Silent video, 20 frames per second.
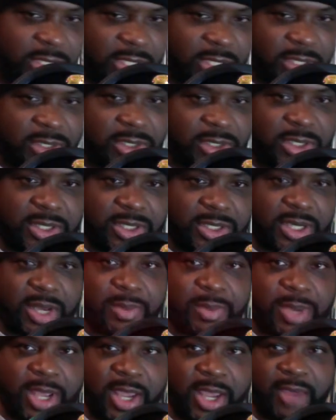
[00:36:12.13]
because of the
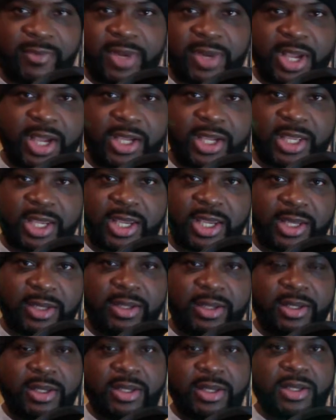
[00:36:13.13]
job I have now. I can't
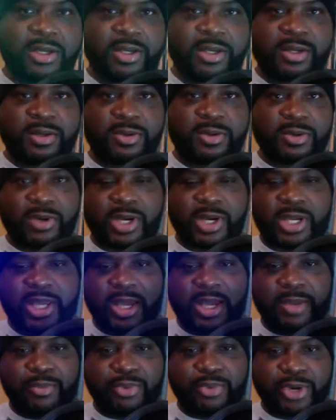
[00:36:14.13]

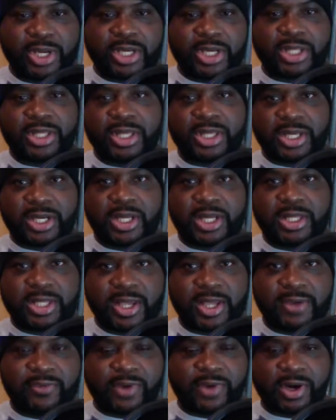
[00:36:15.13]
bring anything like
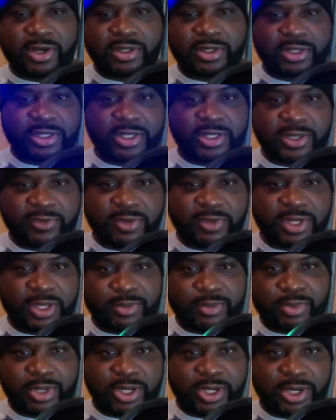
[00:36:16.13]
that as far as a
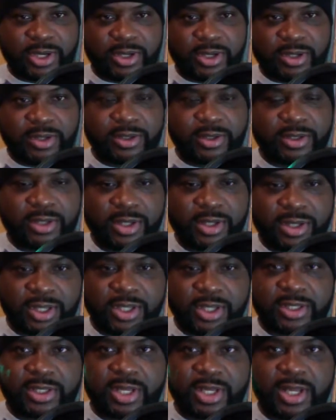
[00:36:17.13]
DVD player,
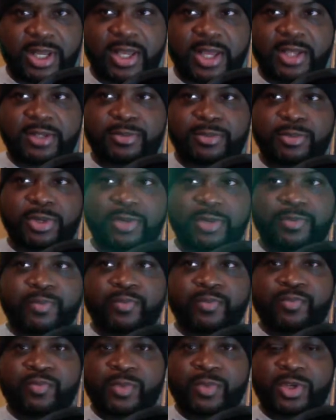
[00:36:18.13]
things like that. But
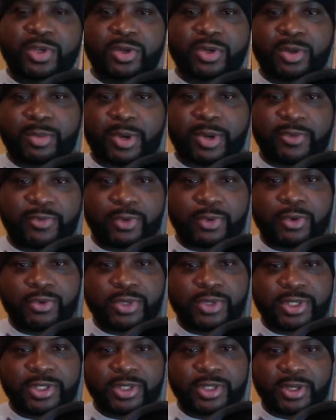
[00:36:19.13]
my phone
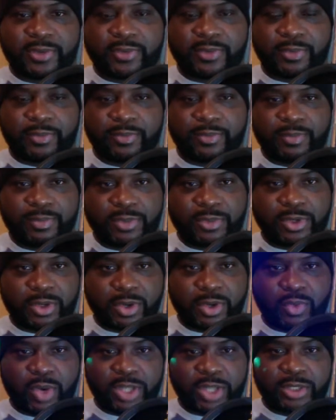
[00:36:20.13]
and stuff,
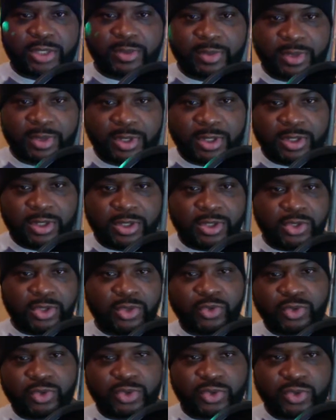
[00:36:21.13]
watching the
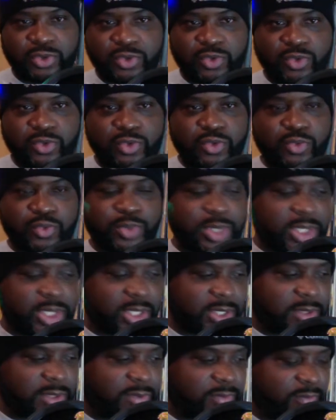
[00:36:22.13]
YouTube
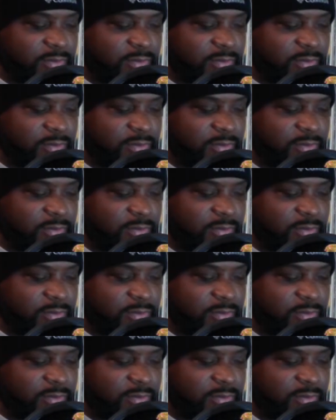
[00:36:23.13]
and